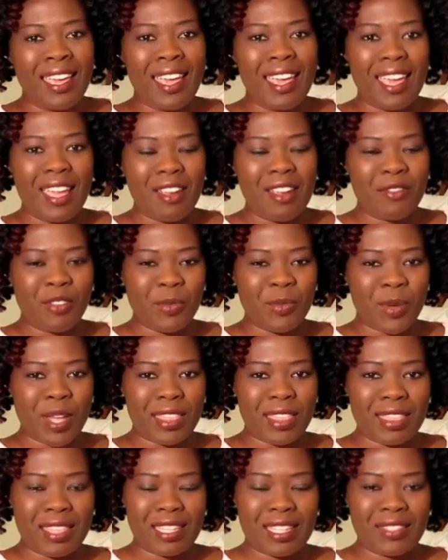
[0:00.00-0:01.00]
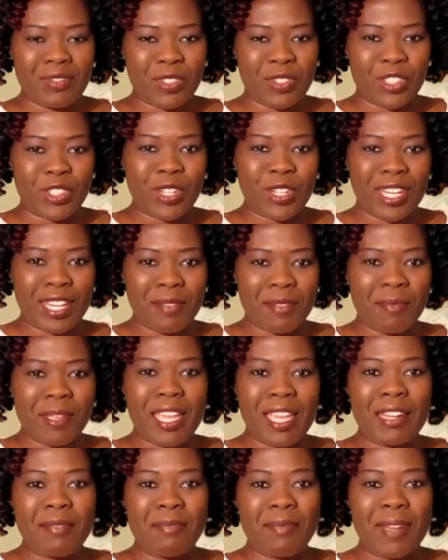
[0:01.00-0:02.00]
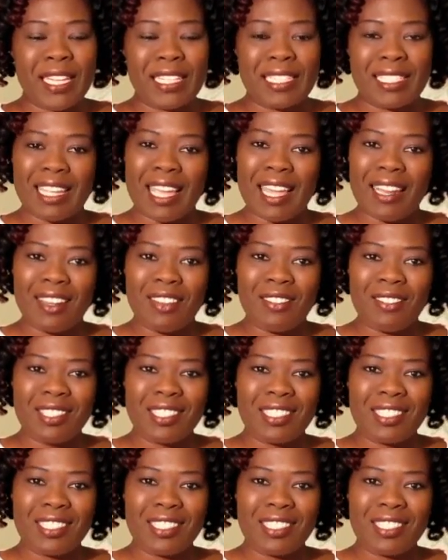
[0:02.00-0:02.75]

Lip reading: Hey everyone, thanks for joining me at my channel.